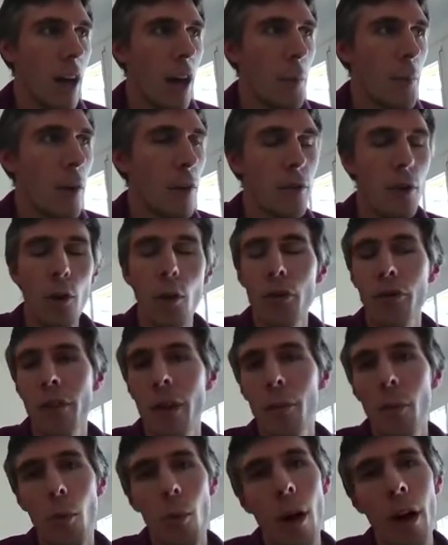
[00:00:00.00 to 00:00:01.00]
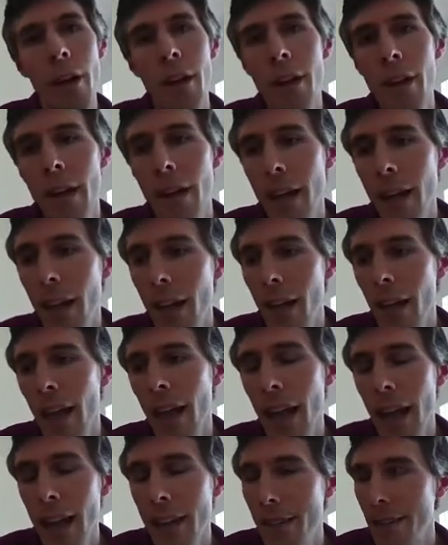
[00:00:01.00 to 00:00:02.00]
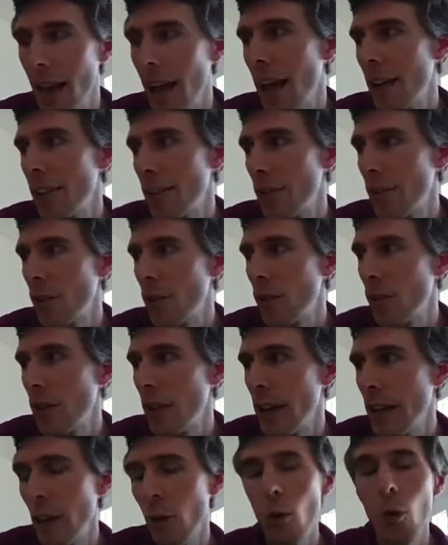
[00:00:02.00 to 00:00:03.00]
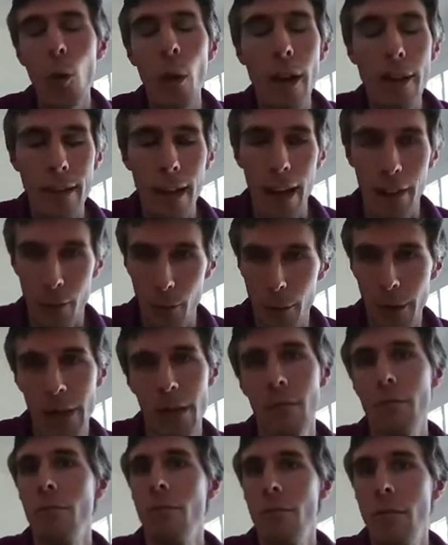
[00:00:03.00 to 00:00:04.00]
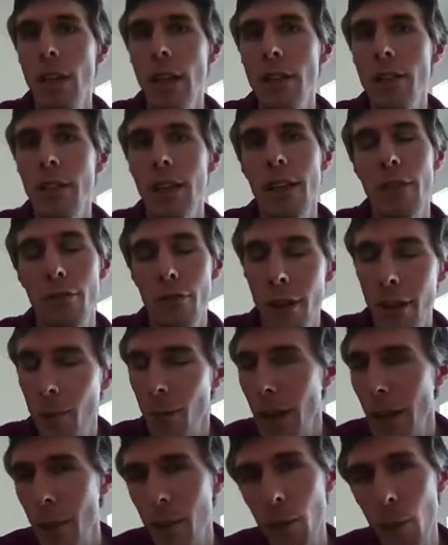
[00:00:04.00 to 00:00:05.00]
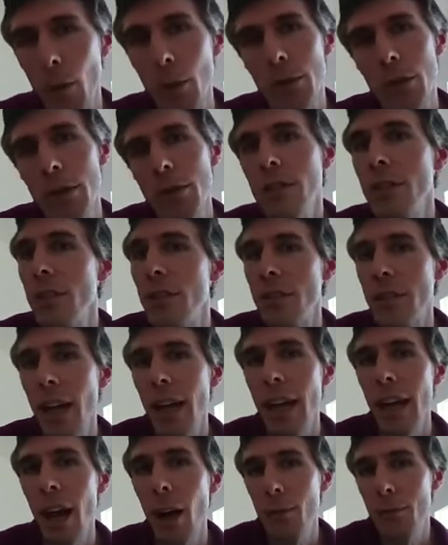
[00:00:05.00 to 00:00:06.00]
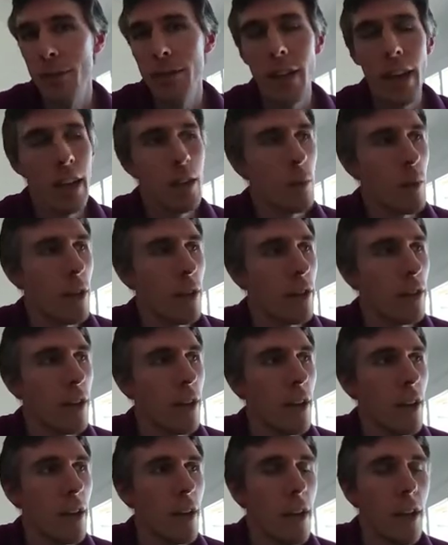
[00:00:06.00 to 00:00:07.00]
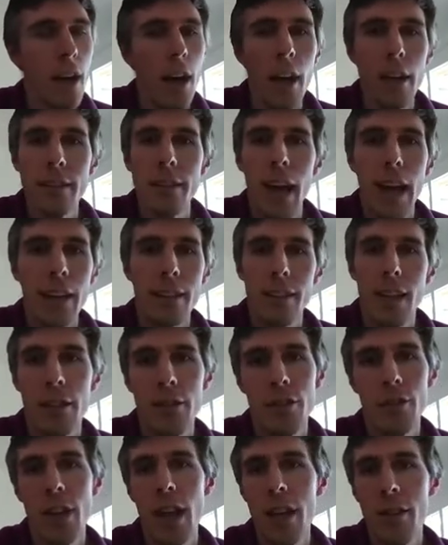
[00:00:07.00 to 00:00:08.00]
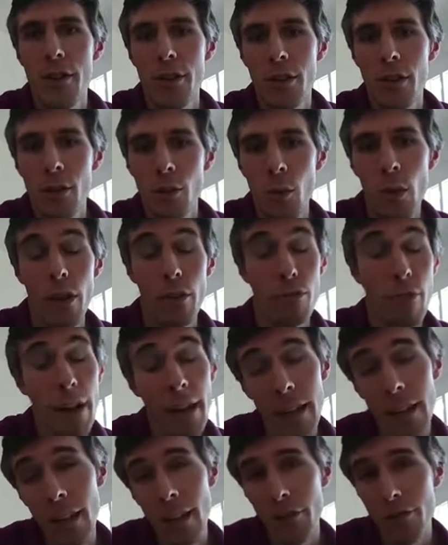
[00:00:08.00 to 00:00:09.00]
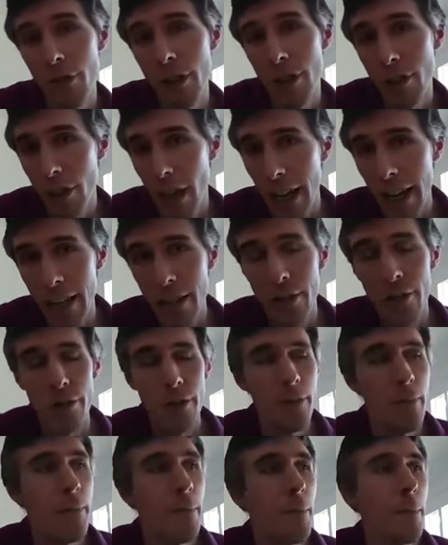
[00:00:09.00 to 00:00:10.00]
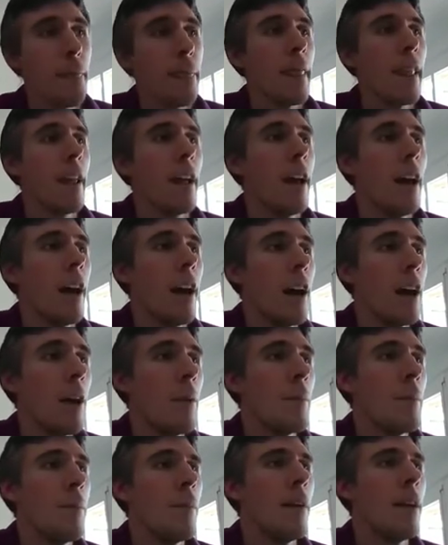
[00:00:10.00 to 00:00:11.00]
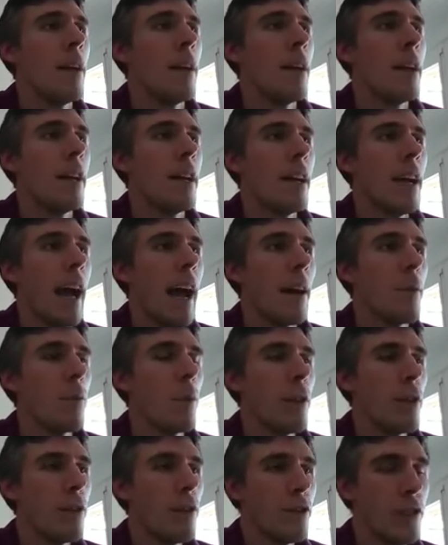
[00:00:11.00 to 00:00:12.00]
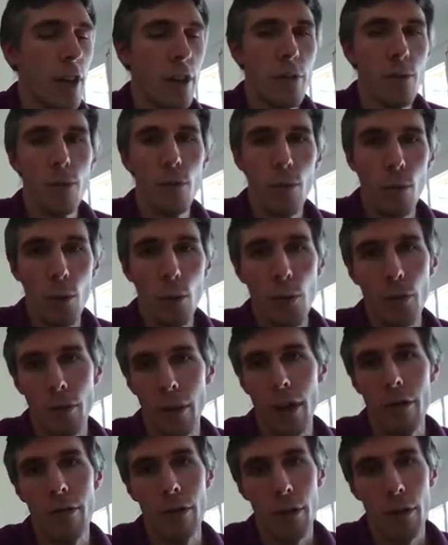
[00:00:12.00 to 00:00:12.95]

Of course, number 1 is, as it always has been, it's incredibly important to stay up to date with tax legislation, with regulatory change, and with the general rules that are